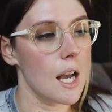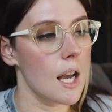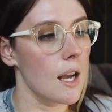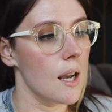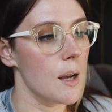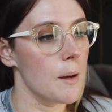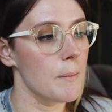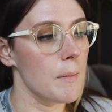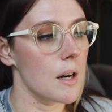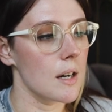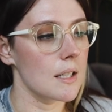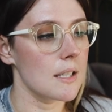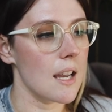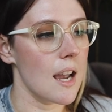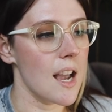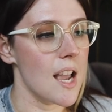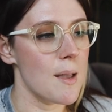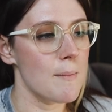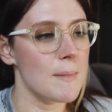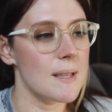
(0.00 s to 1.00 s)
um, our
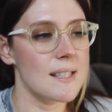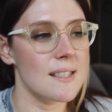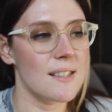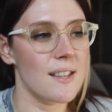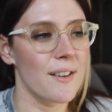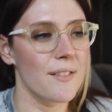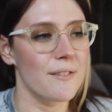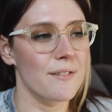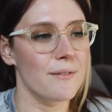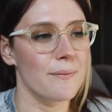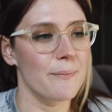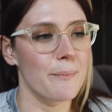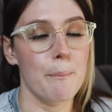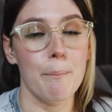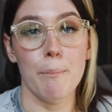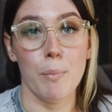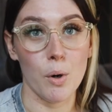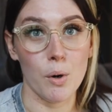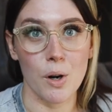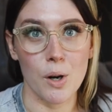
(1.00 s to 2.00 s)
time is
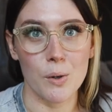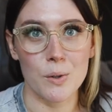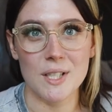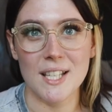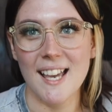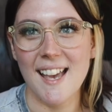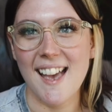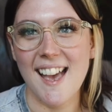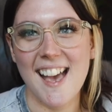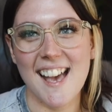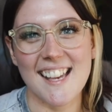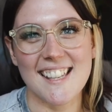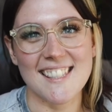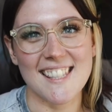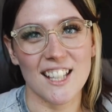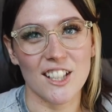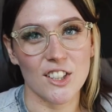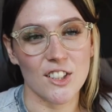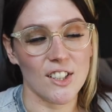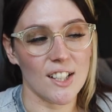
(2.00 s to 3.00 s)
borrowed,
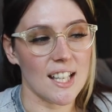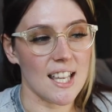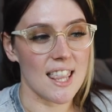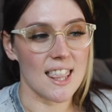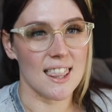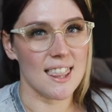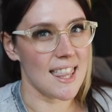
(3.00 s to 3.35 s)
essentially.